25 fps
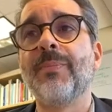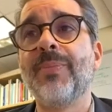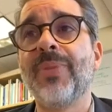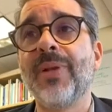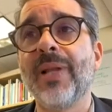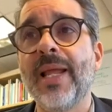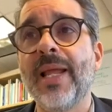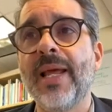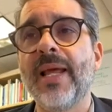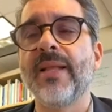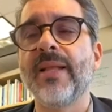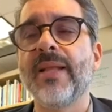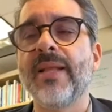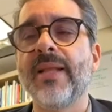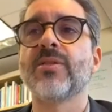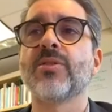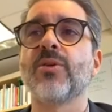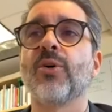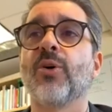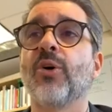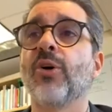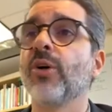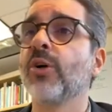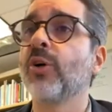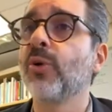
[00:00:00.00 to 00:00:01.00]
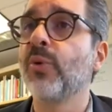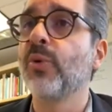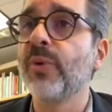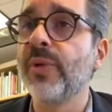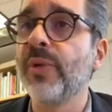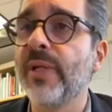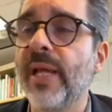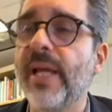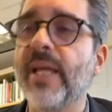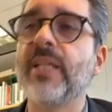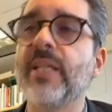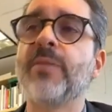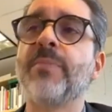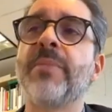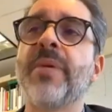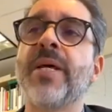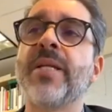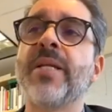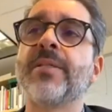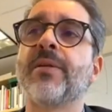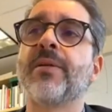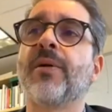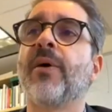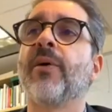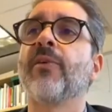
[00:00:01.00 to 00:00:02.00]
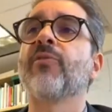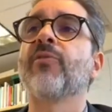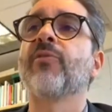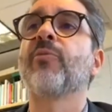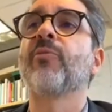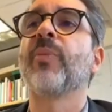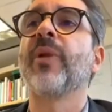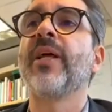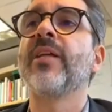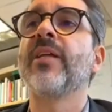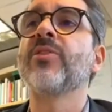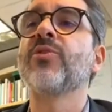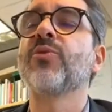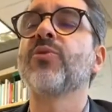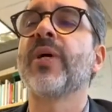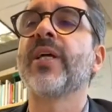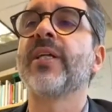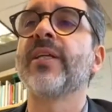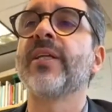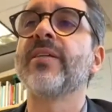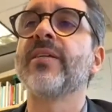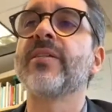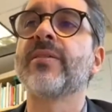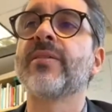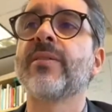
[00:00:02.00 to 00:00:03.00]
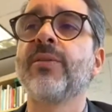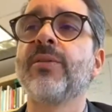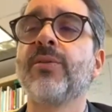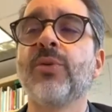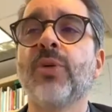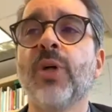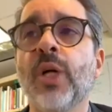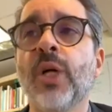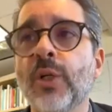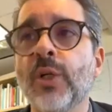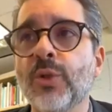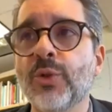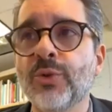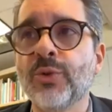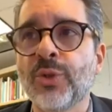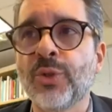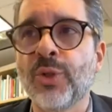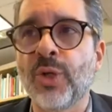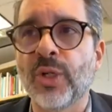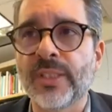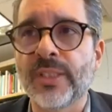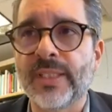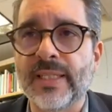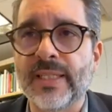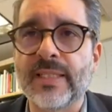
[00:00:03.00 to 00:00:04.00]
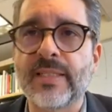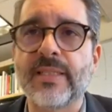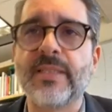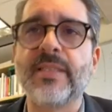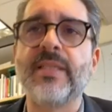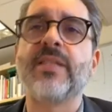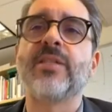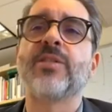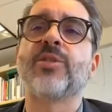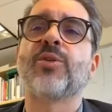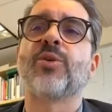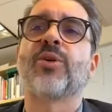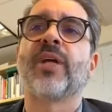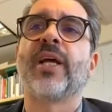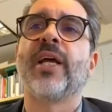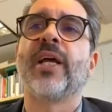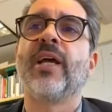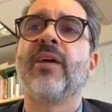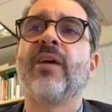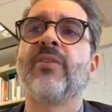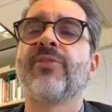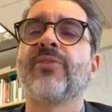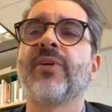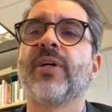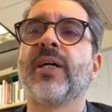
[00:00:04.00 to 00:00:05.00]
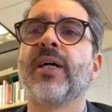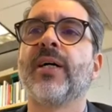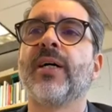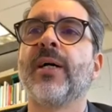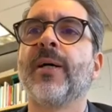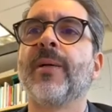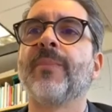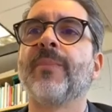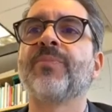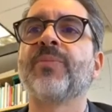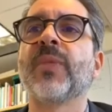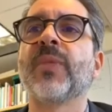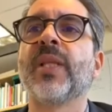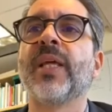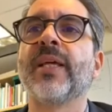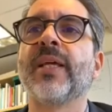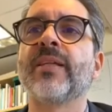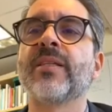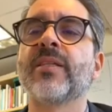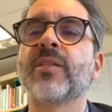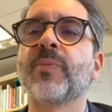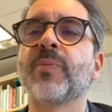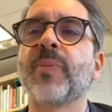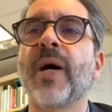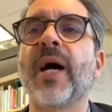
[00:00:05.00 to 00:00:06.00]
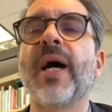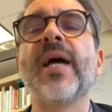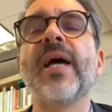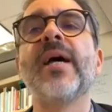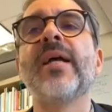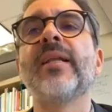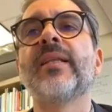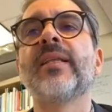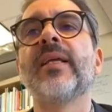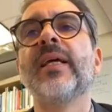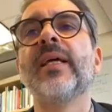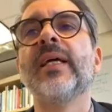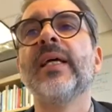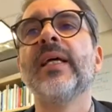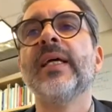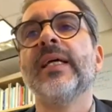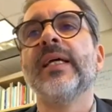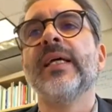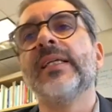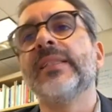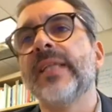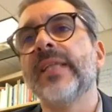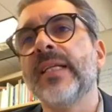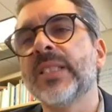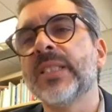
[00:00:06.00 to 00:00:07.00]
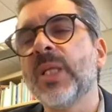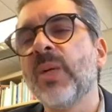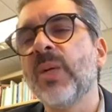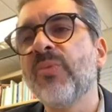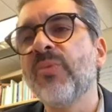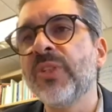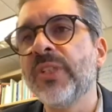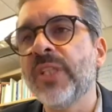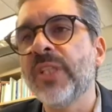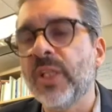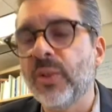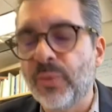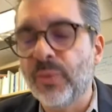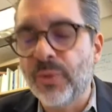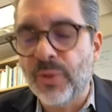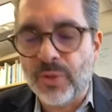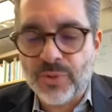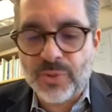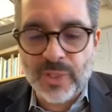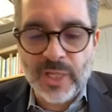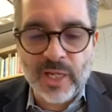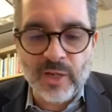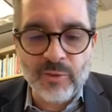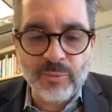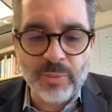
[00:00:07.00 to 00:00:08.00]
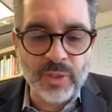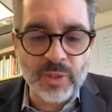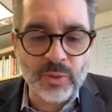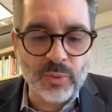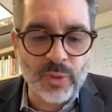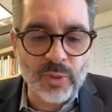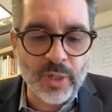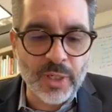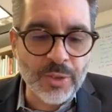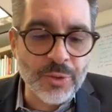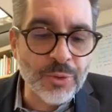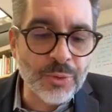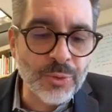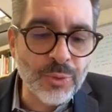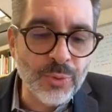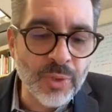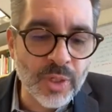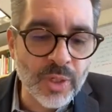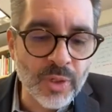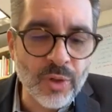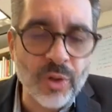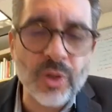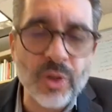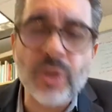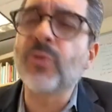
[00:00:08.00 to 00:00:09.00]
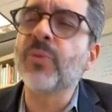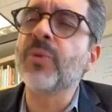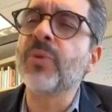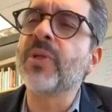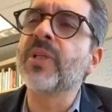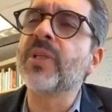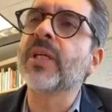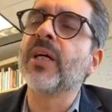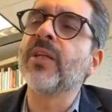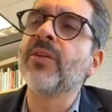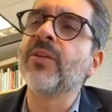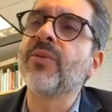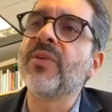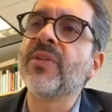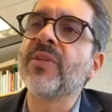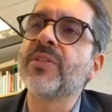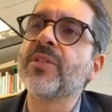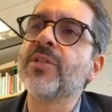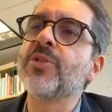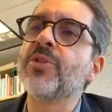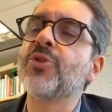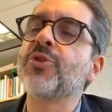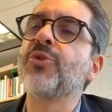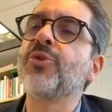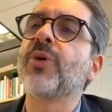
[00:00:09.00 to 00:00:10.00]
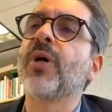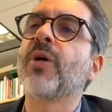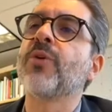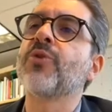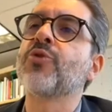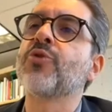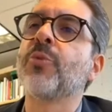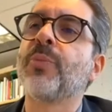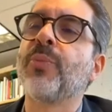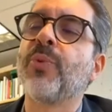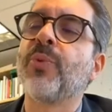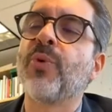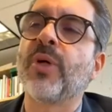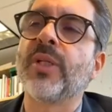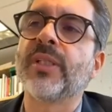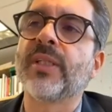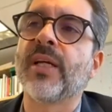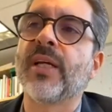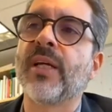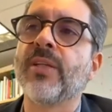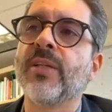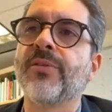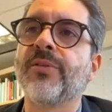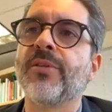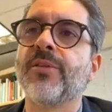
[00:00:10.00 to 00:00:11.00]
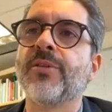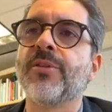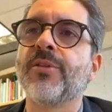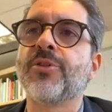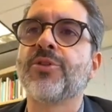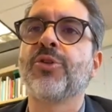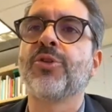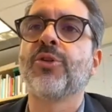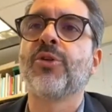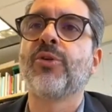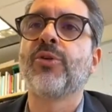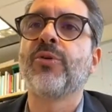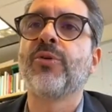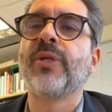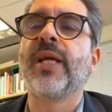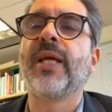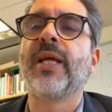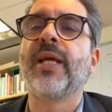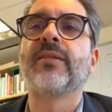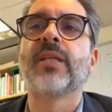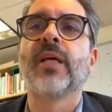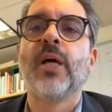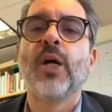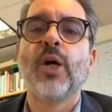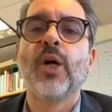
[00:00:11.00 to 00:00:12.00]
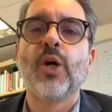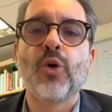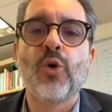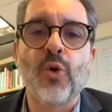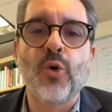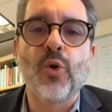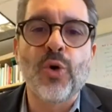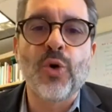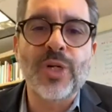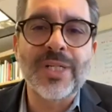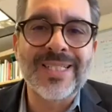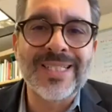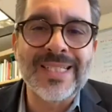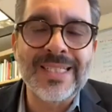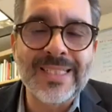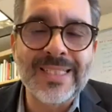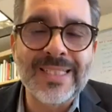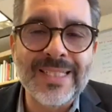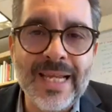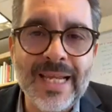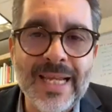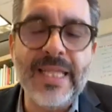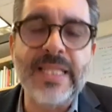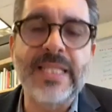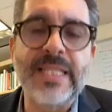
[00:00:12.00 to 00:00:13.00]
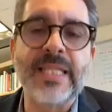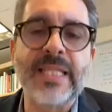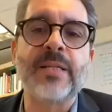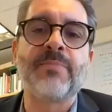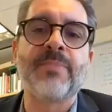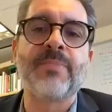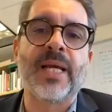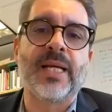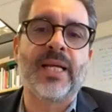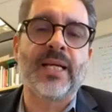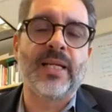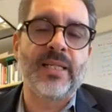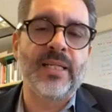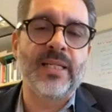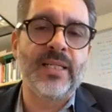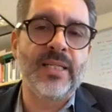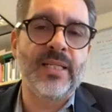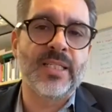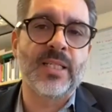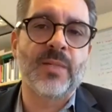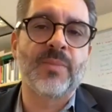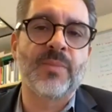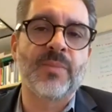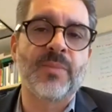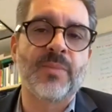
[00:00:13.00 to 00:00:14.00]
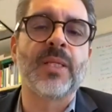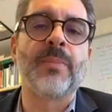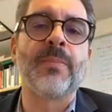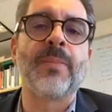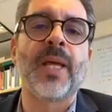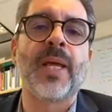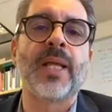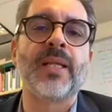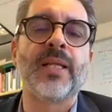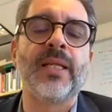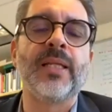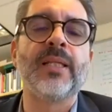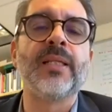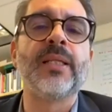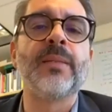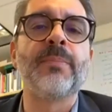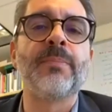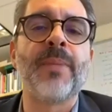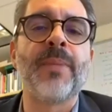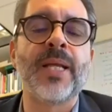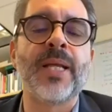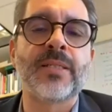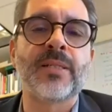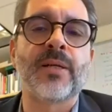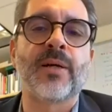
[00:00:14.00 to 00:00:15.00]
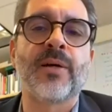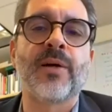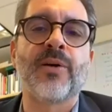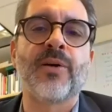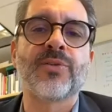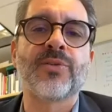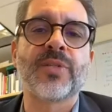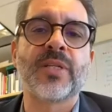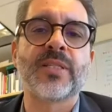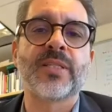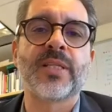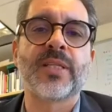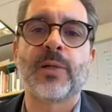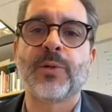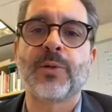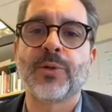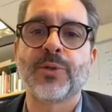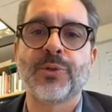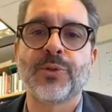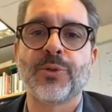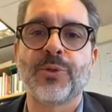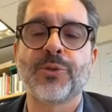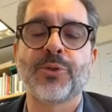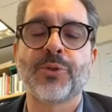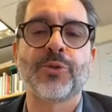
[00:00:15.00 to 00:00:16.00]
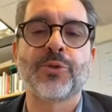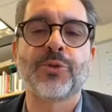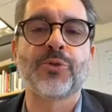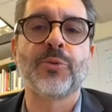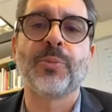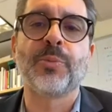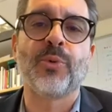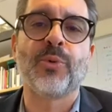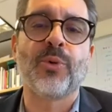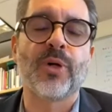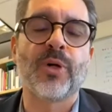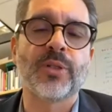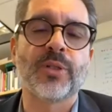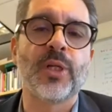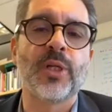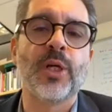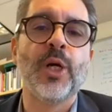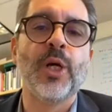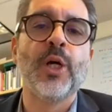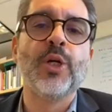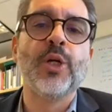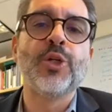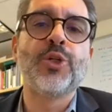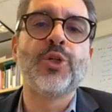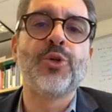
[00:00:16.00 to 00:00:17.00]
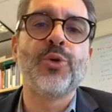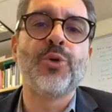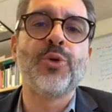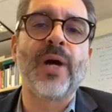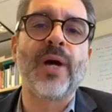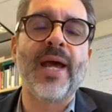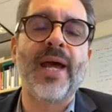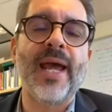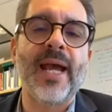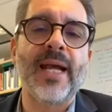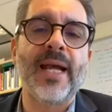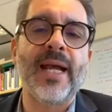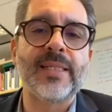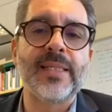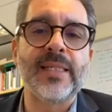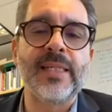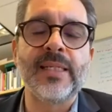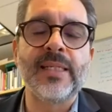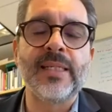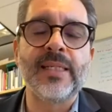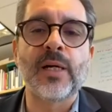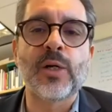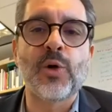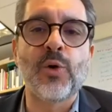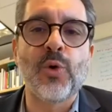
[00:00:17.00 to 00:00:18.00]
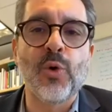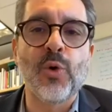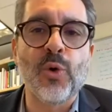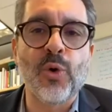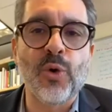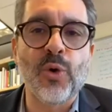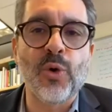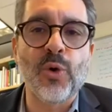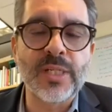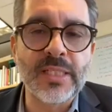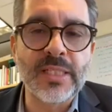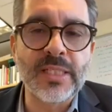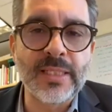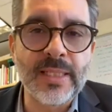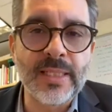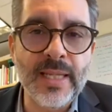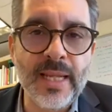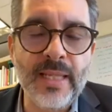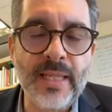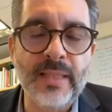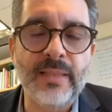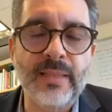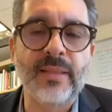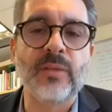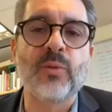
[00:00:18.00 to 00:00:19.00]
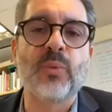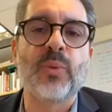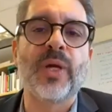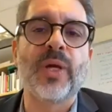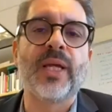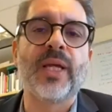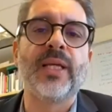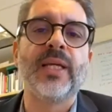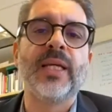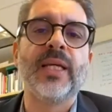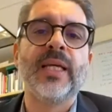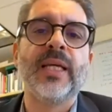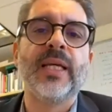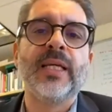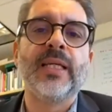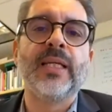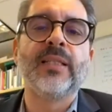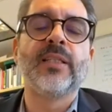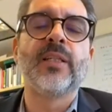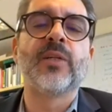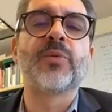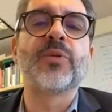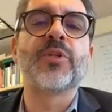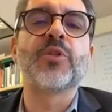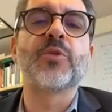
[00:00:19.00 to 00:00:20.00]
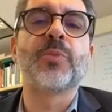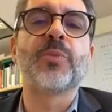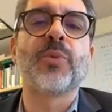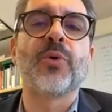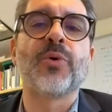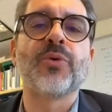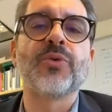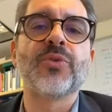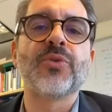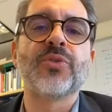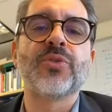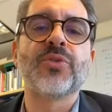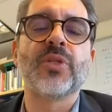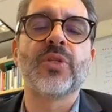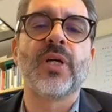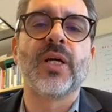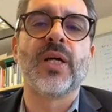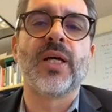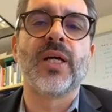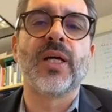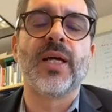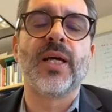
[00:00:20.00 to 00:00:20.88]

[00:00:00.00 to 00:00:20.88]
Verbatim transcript: plans or create mental health plans where they still do not exist or have uh, uh, expired. And that is something that we also have been trying to do a lot with countries is to support countries to create coordinating mechanisms in, me in mental health and psychosocial support to act in a coordinated way in the response uh,